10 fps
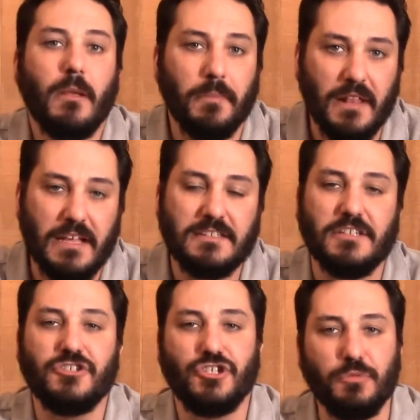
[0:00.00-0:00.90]

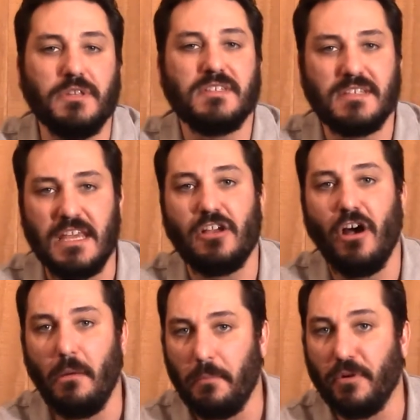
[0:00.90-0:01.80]
places you would see
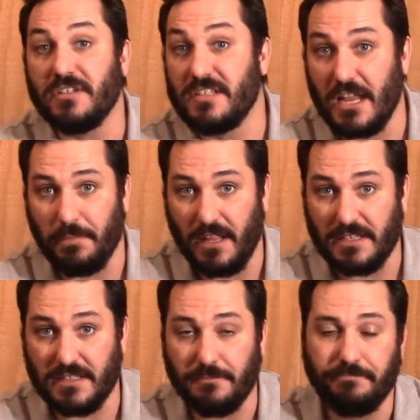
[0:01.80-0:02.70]
comic books take
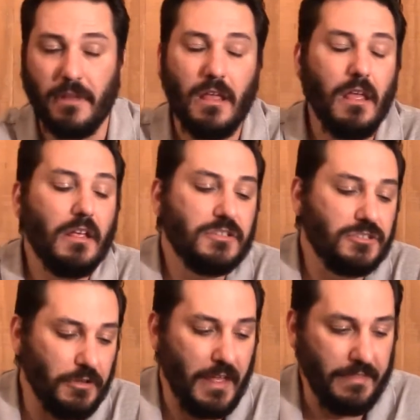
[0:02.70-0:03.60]
place in.
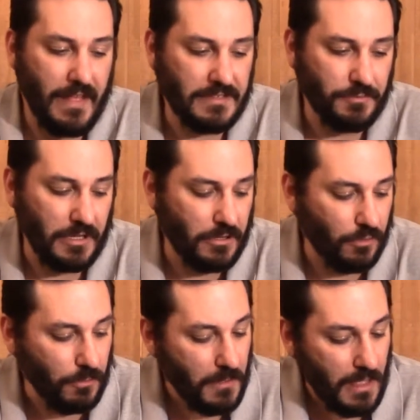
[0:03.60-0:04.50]
So that's really
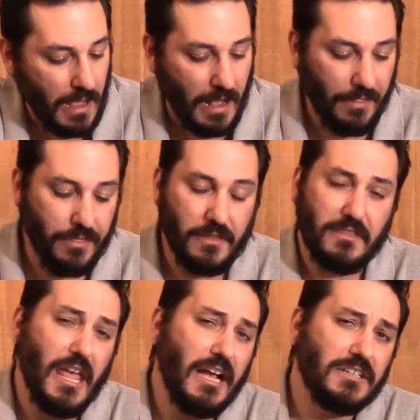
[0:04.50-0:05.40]
cool. The
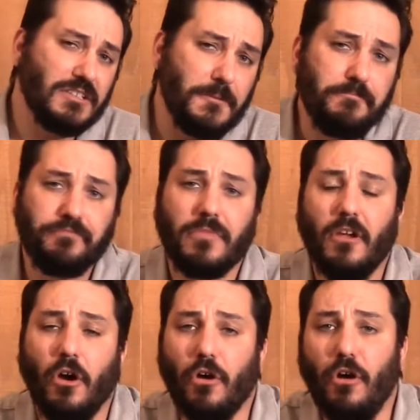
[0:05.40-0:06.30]
decks
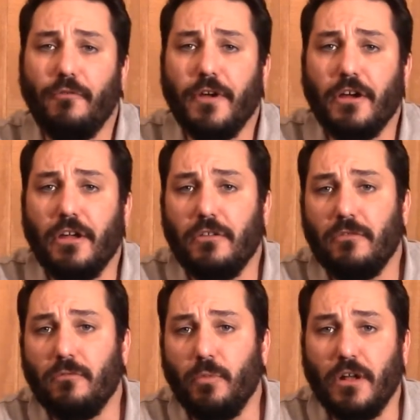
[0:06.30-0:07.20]
are all very
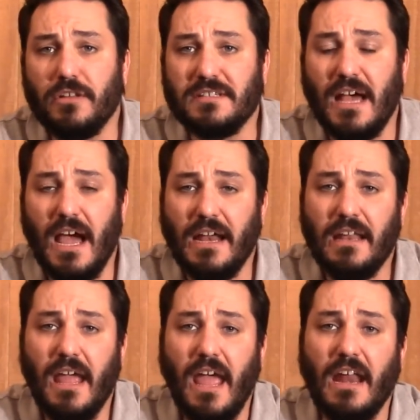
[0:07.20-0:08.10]
well
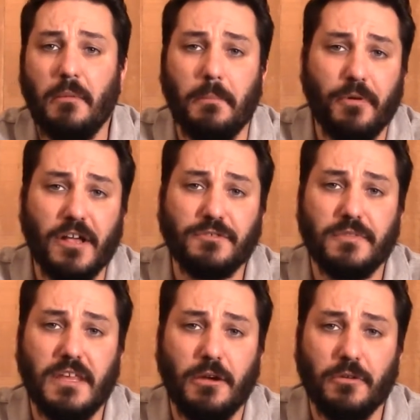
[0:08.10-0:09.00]
designed, and I'm impressed with
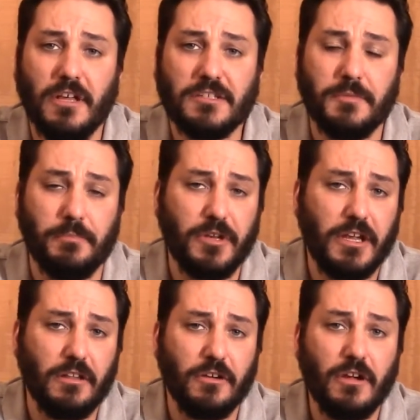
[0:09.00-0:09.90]
the hero decks in
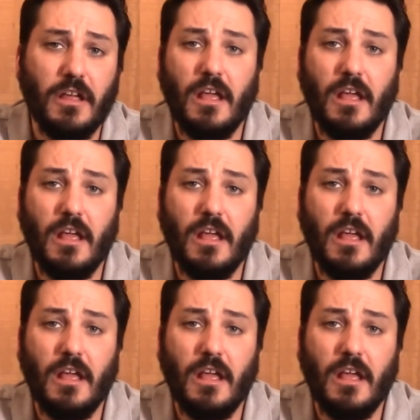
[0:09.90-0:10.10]
particular,